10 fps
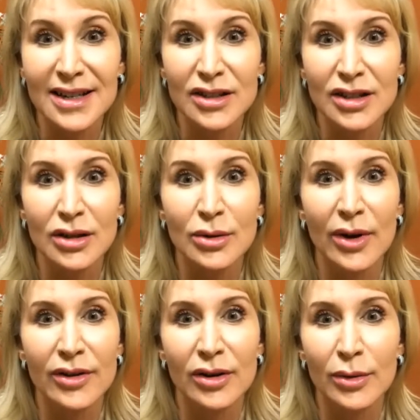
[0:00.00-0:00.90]
to,
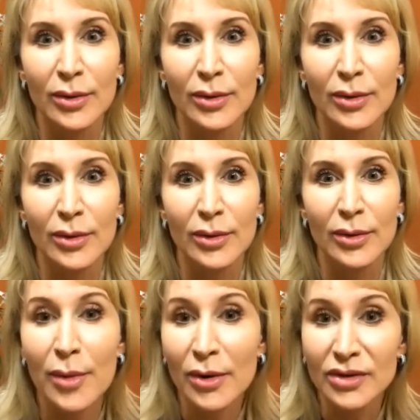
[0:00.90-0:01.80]
whether it would
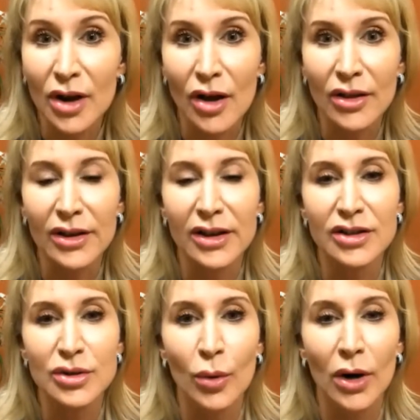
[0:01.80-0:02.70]
be the Mohs
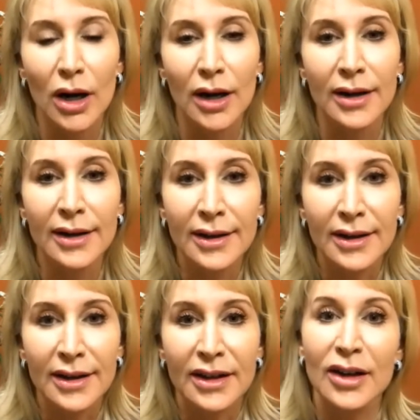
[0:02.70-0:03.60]
College or
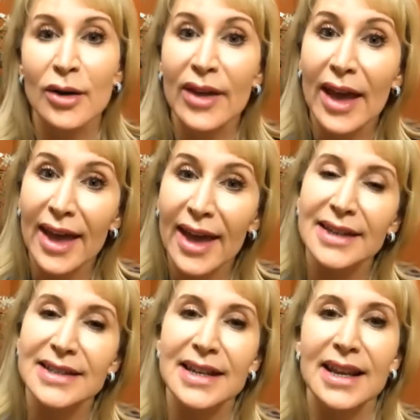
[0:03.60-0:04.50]
the
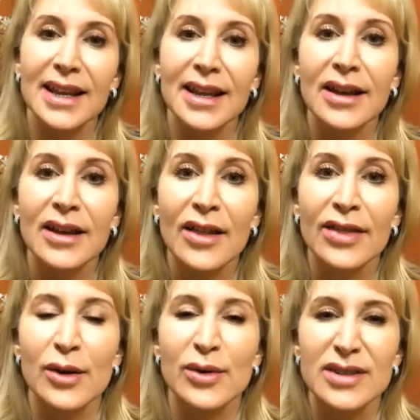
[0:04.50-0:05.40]
AAD,
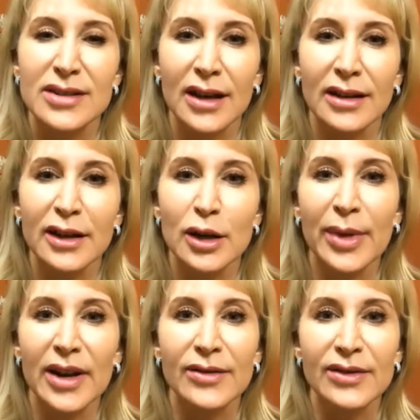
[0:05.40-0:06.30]
there was a little
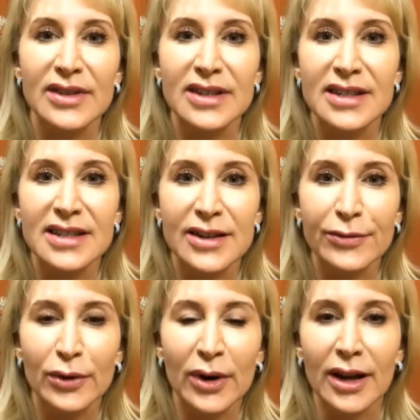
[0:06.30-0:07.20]
bit of
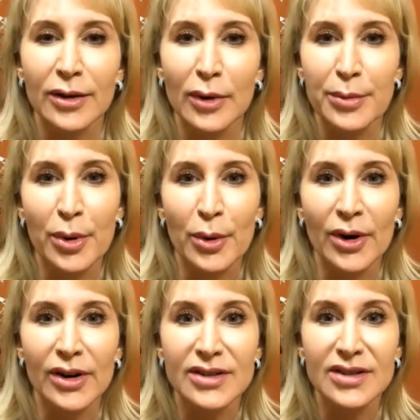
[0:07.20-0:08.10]
differing
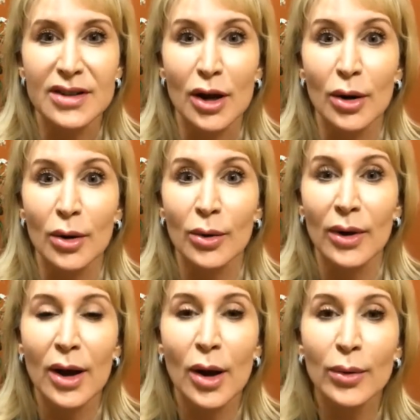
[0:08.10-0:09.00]
reports.
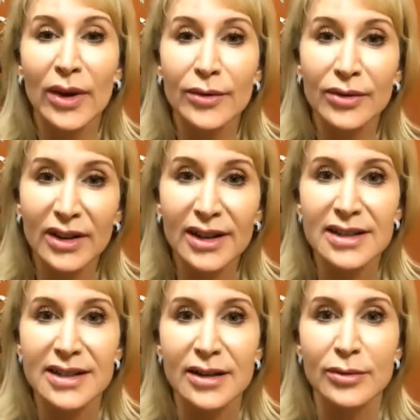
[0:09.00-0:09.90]
So we
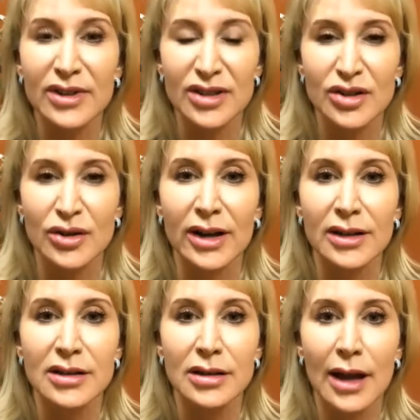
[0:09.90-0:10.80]
really did
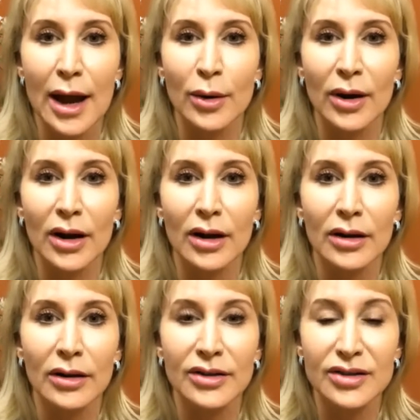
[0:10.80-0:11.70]
restrict
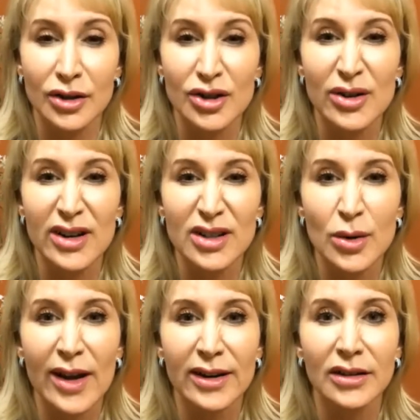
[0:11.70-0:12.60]
our surgeries
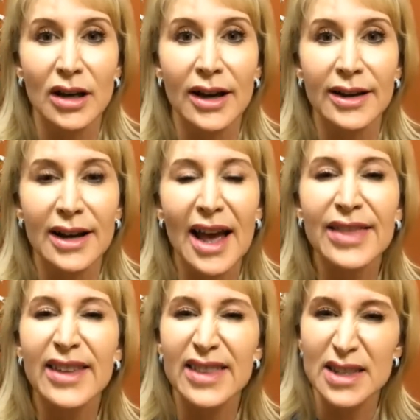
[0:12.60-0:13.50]
quite a lot. I
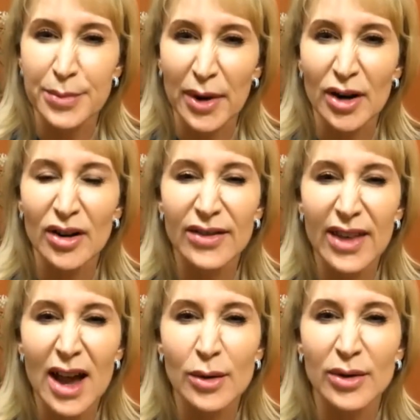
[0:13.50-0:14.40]
think the spirit of
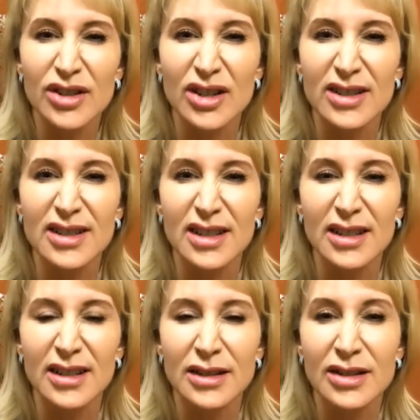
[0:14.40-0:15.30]
that was just
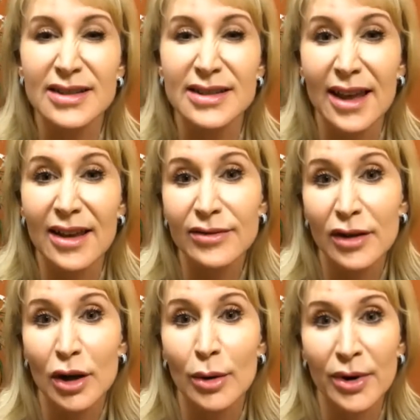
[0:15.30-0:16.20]
to save,
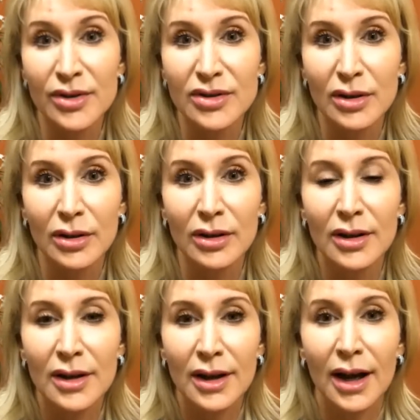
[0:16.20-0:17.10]
personal
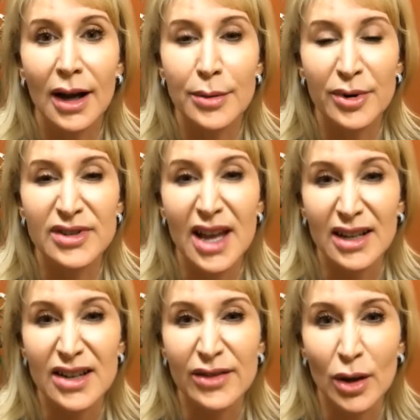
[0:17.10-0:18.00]

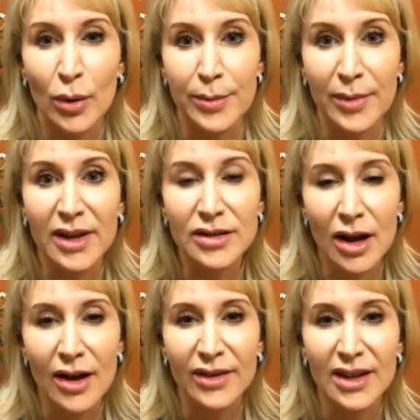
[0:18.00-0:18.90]
protective equipment,
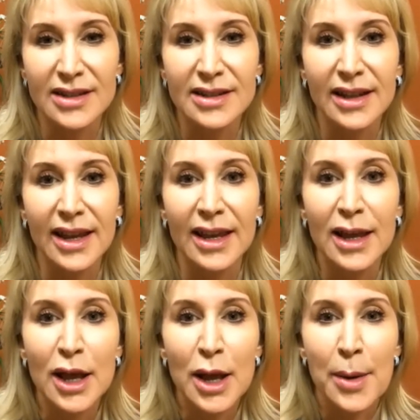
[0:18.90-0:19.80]

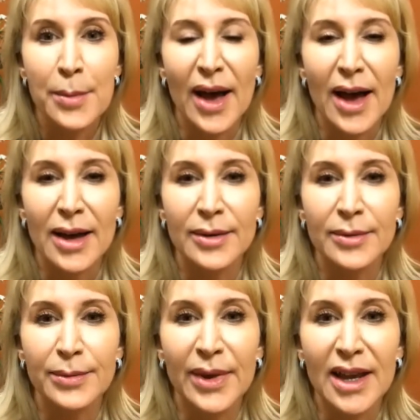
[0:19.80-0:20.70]
obviously. But
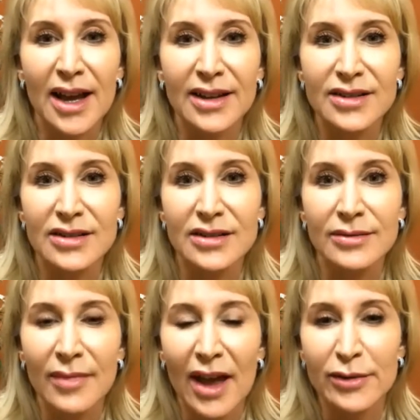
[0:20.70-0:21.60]
because
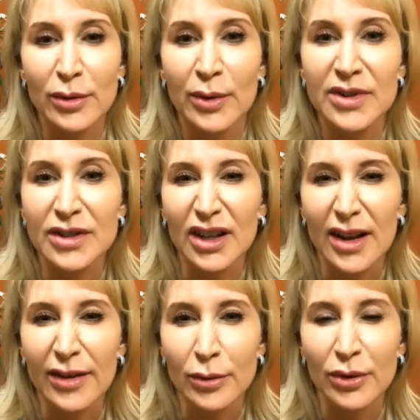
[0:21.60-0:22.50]
everyone was looking
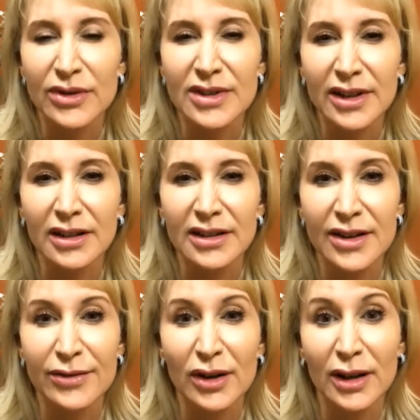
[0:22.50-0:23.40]
at the rules a little
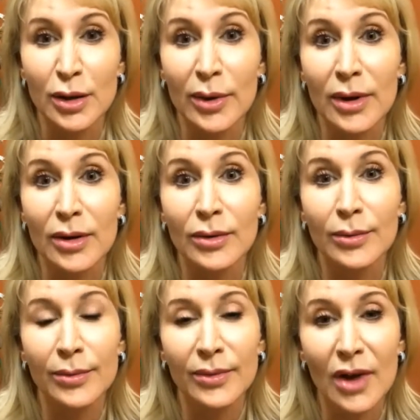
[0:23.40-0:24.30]
differently, we
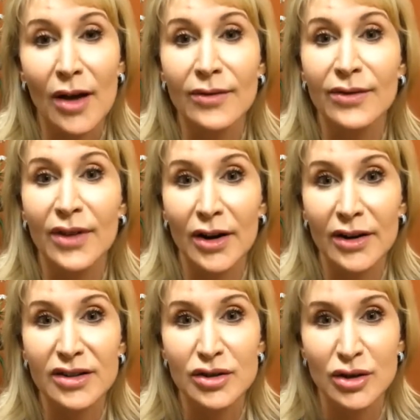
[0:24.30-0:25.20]
got
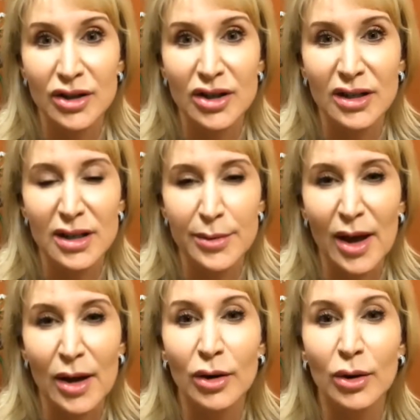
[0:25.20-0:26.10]
very stringent
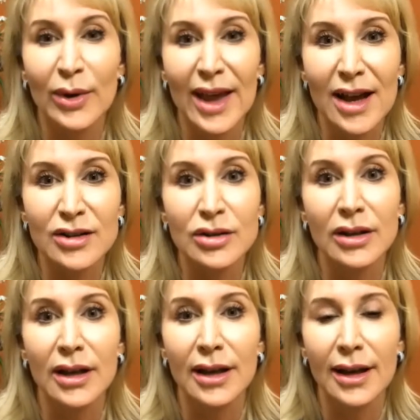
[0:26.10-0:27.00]
about who we
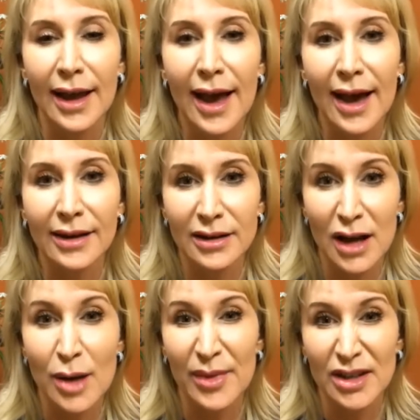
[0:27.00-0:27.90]
actually had
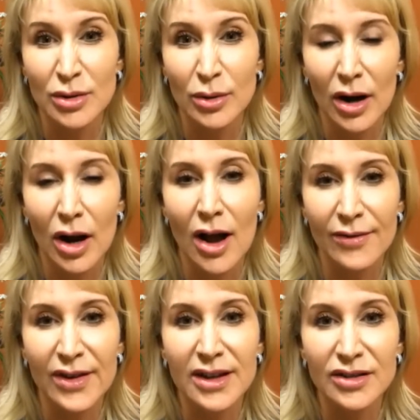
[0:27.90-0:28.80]
come into our
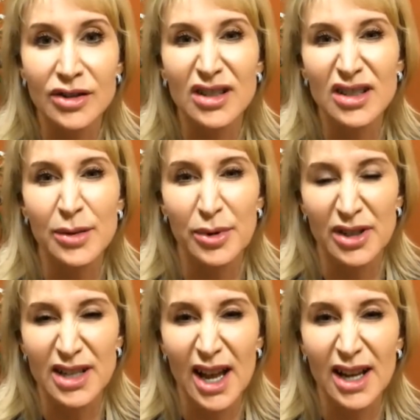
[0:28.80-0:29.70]
office just to
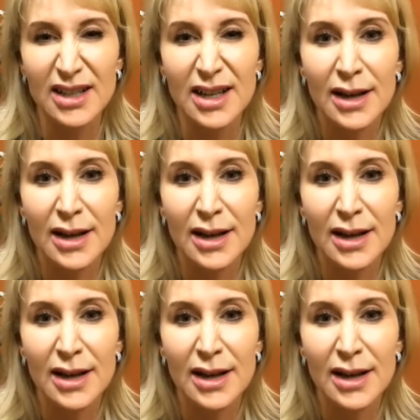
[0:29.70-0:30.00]
protect